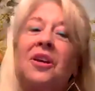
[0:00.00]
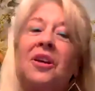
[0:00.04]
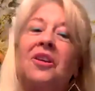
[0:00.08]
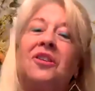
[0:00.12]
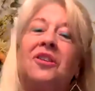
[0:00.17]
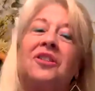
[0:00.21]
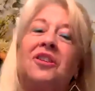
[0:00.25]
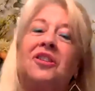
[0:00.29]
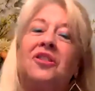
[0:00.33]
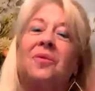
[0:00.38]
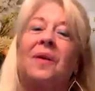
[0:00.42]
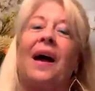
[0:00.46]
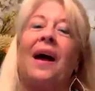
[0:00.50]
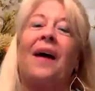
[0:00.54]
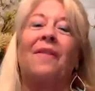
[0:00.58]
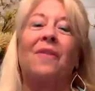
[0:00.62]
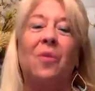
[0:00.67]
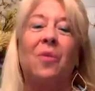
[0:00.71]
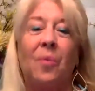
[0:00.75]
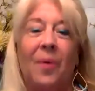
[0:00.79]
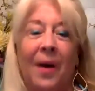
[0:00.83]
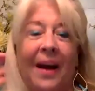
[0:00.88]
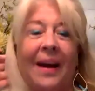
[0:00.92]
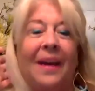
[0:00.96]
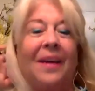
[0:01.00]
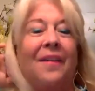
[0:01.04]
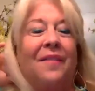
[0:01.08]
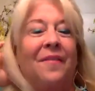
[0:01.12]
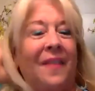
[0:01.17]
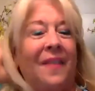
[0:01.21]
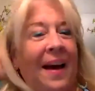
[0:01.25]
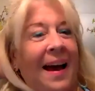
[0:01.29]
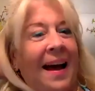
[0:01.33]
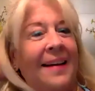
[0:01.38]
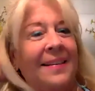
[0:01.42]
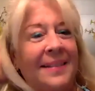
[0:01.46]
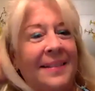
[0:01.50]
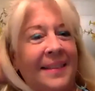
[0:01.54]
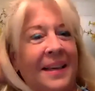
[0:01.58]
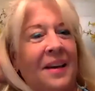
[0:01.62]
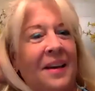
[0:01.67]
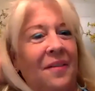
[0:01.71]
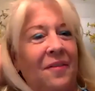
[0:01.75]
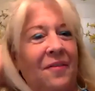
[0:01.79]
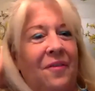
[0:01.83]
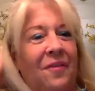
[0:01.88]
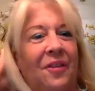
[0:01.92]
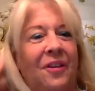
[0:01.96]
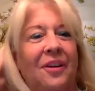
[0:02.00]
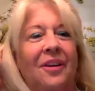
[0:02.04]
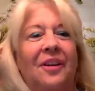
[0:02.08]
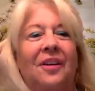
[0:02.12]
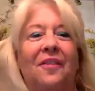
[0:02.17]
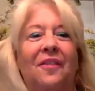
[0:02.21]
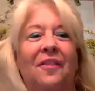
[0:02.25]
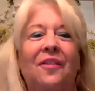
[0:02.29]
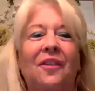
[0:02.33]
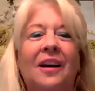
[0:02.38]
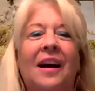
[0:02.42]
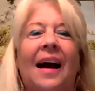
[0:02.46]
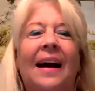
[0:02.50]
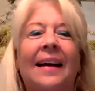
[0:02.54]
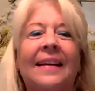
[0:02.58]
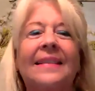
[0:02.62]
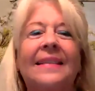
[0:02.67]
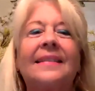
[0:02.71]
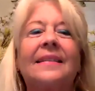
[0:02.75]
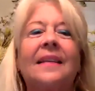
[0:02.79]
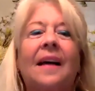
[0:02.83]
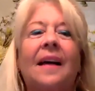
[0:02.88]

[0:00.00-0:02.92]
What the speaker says: Did you have a way of asking for guidance?